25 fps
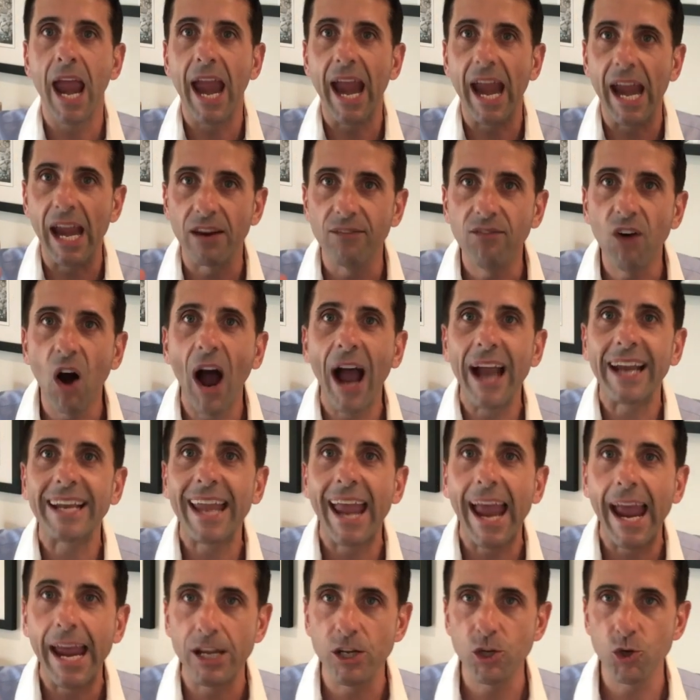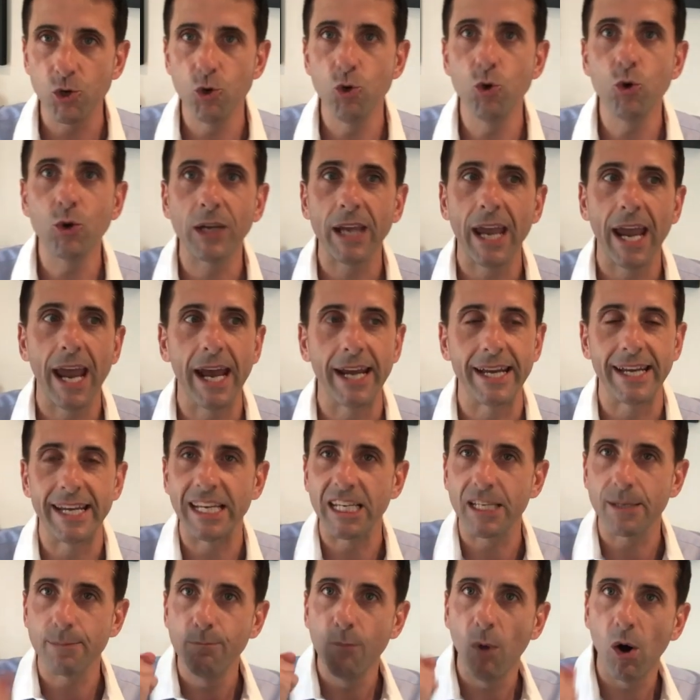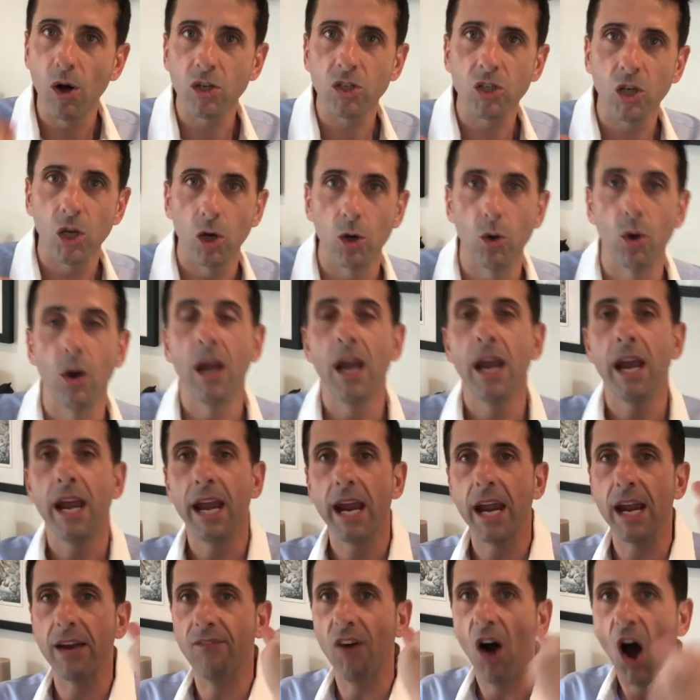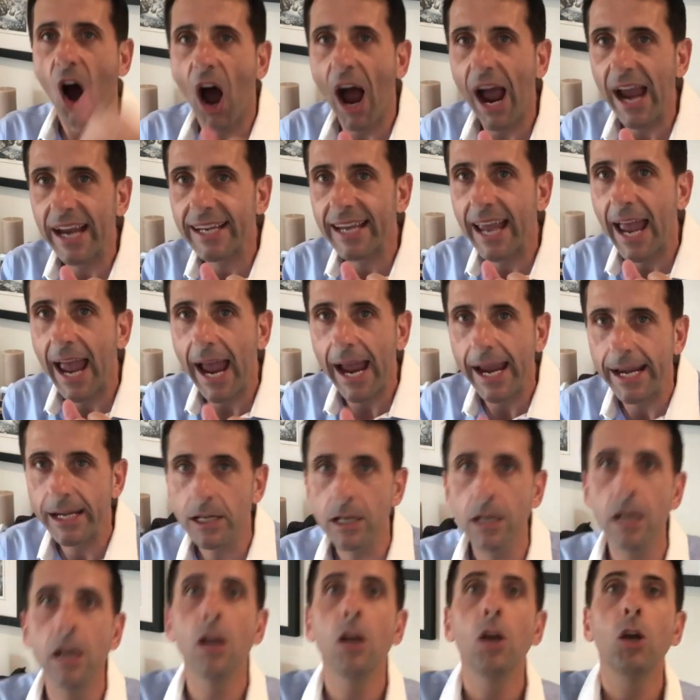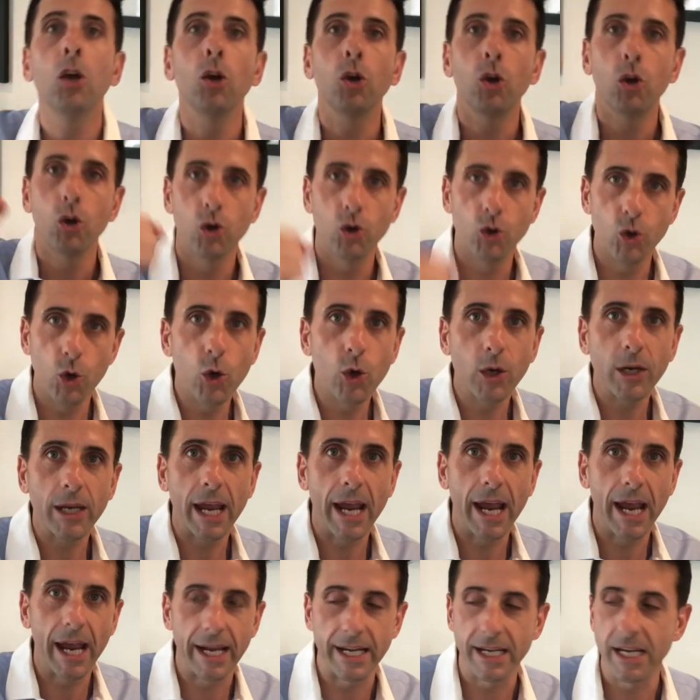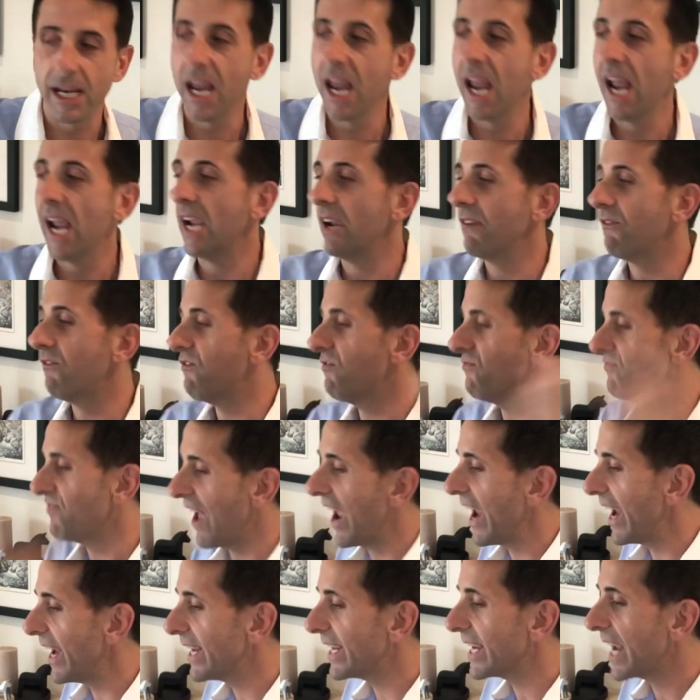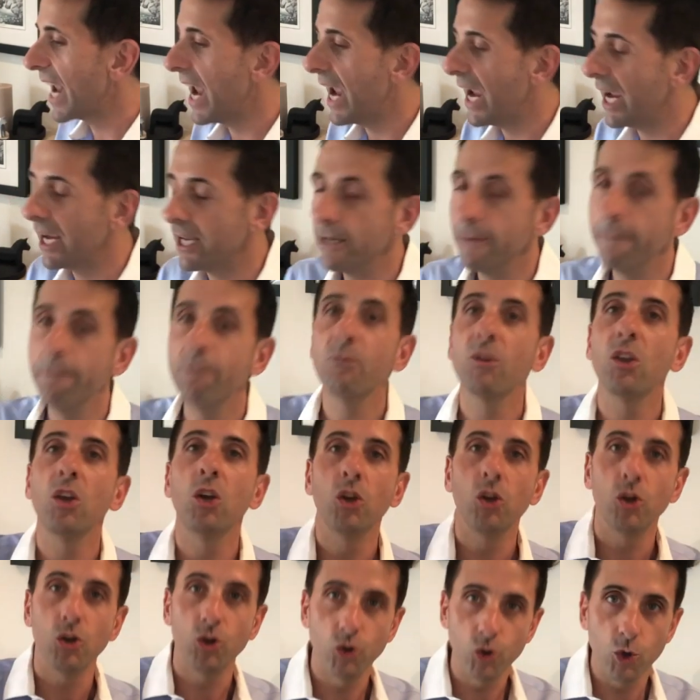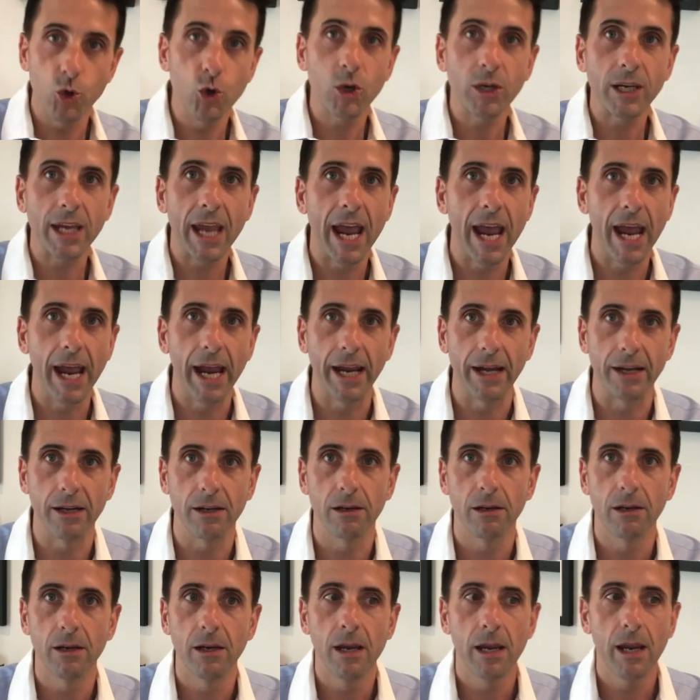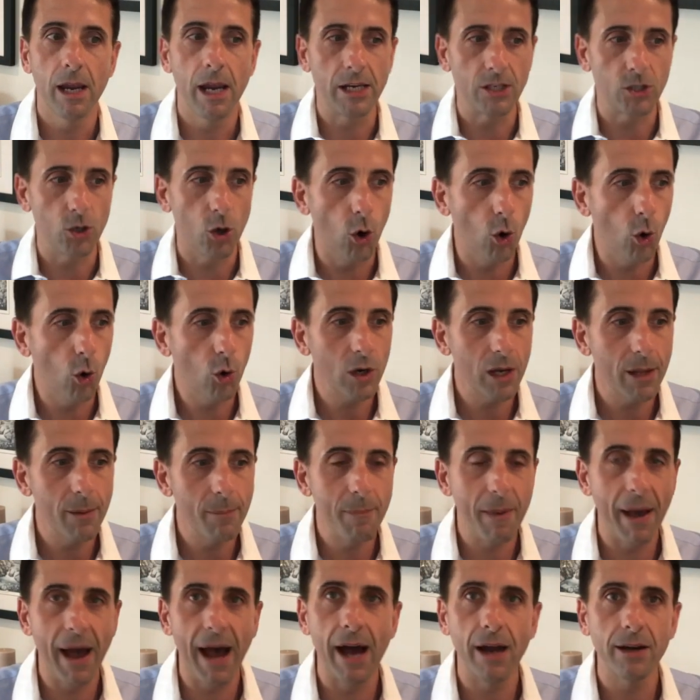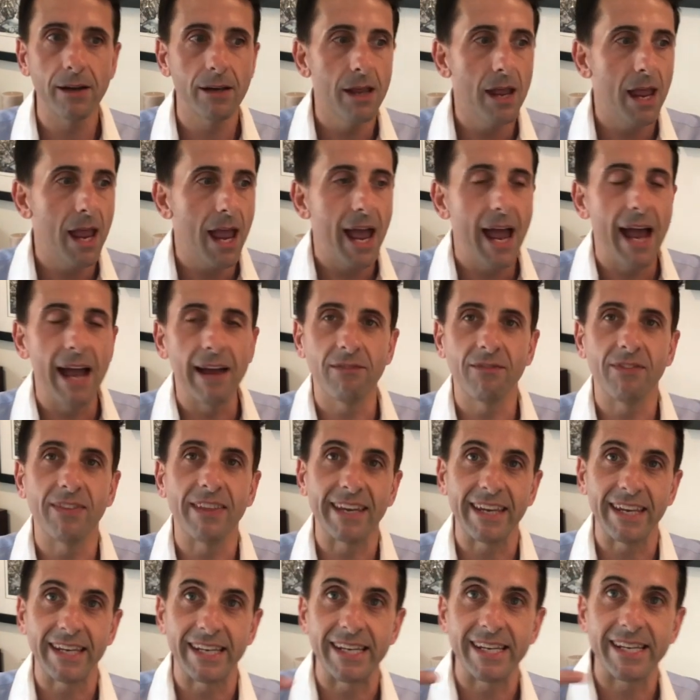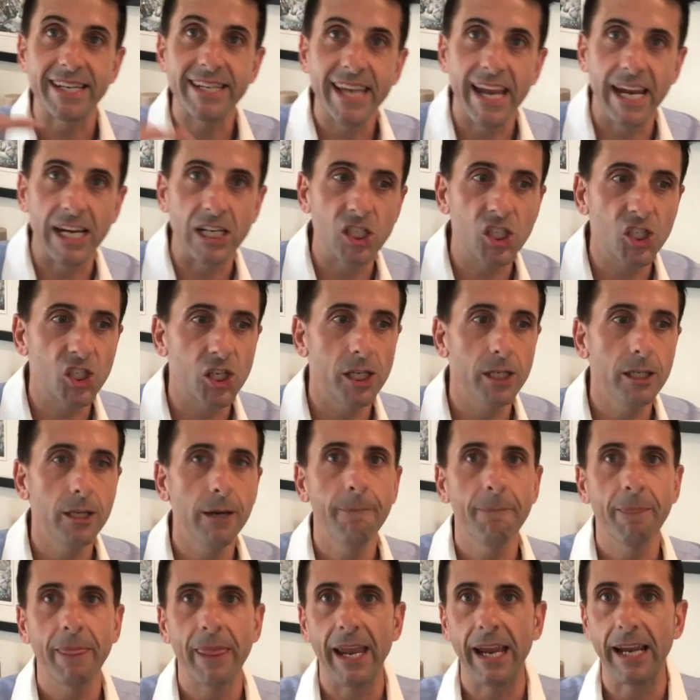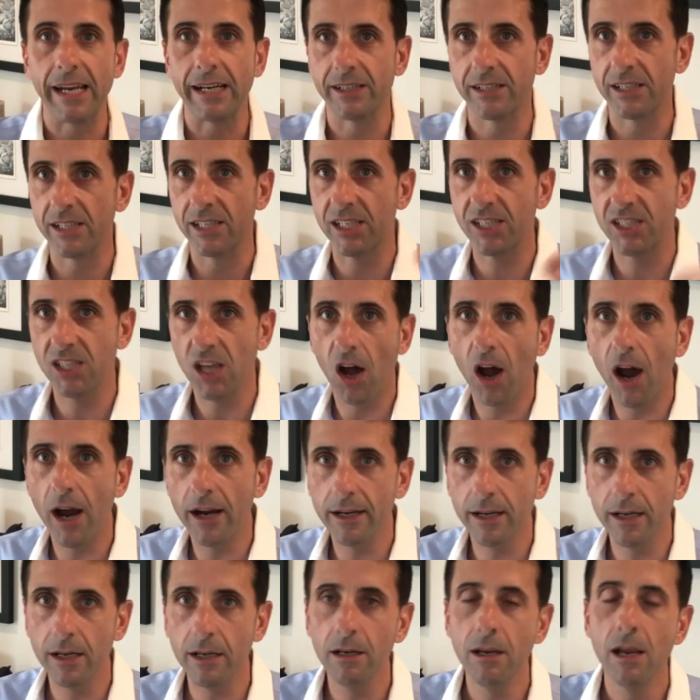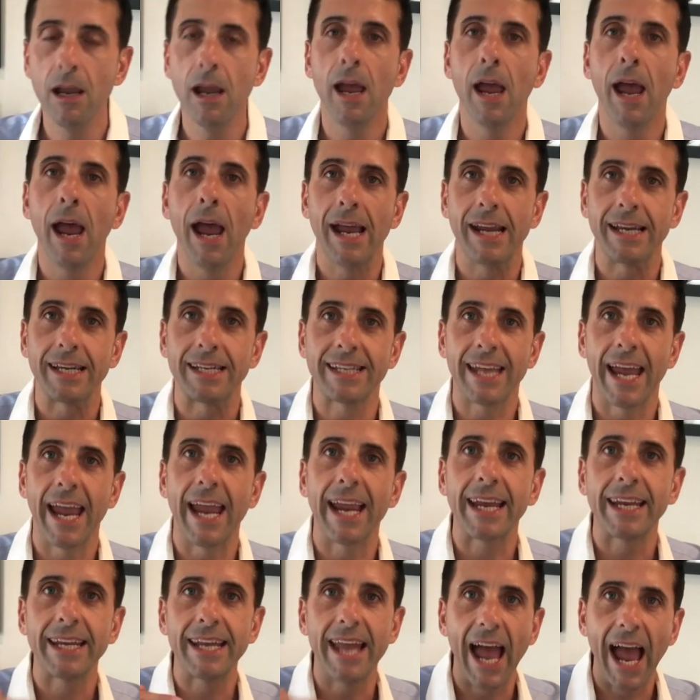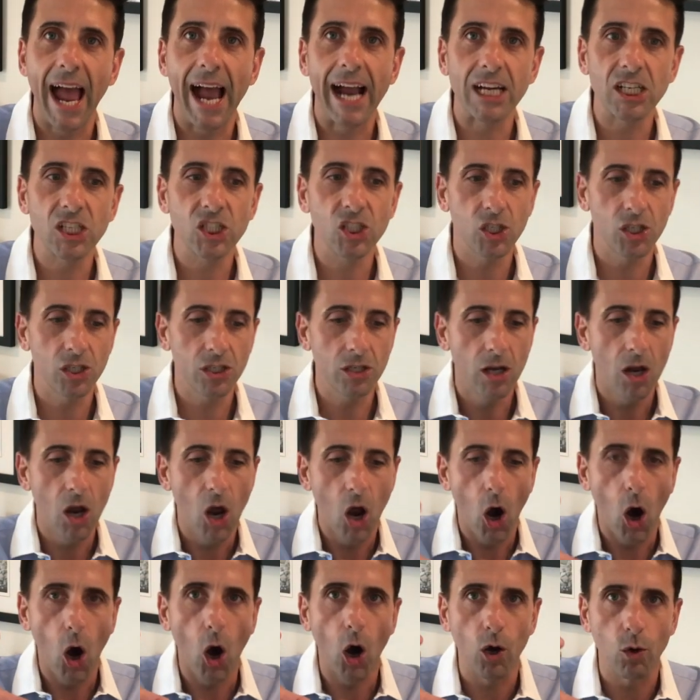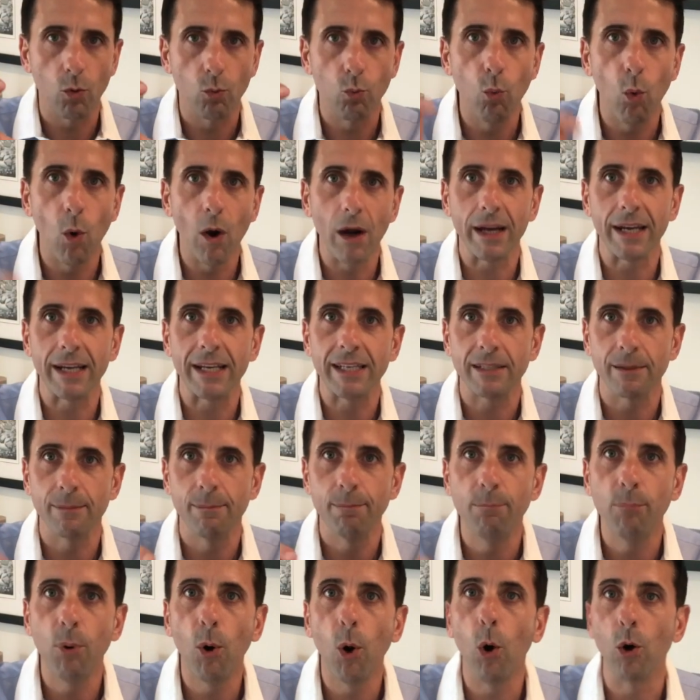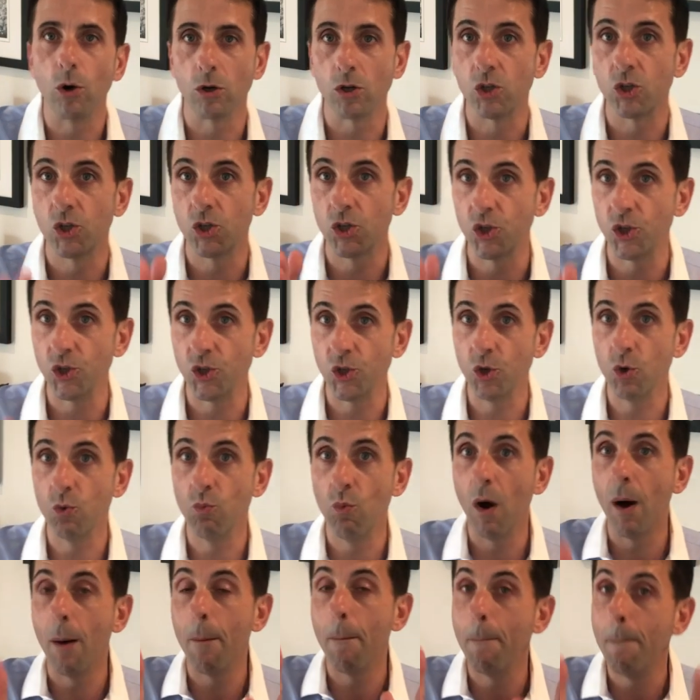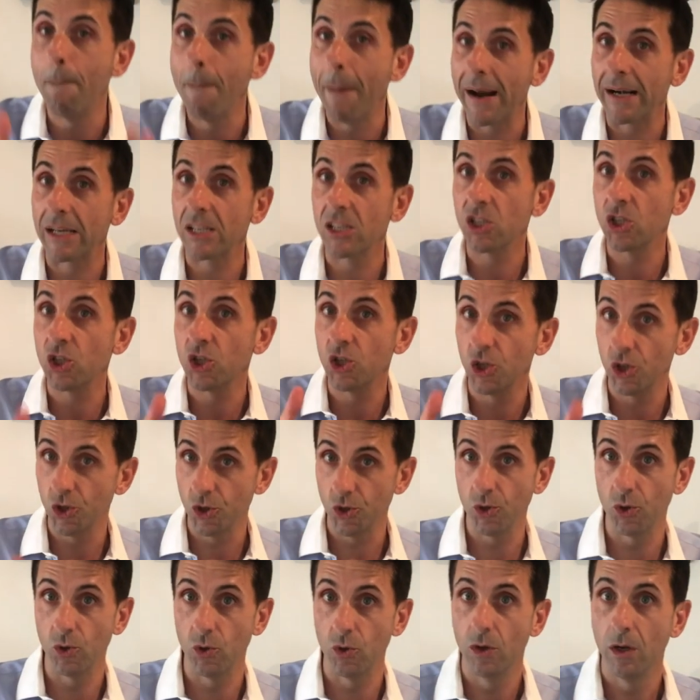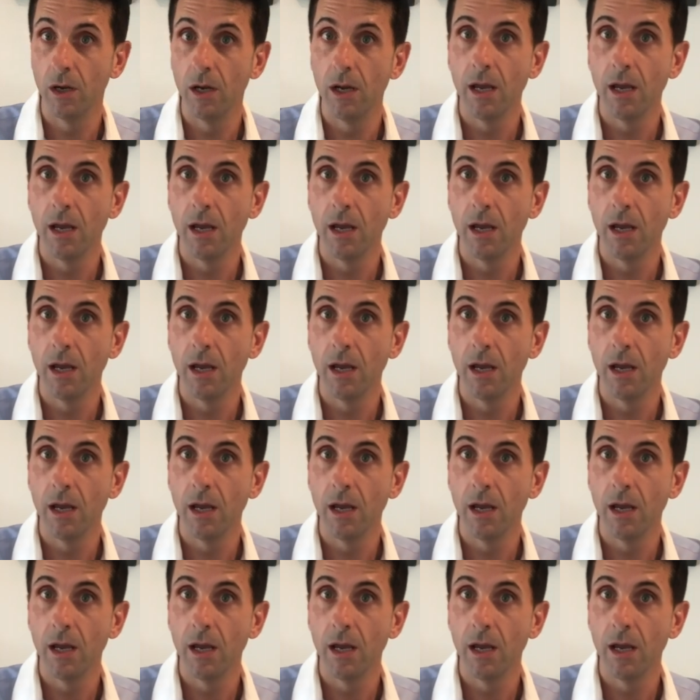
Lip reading: "If I can, you can." His motto, "If I can, you can. If they can, you can." It's all about having the intention and deciding and taking action on what is important to you, what matters to you.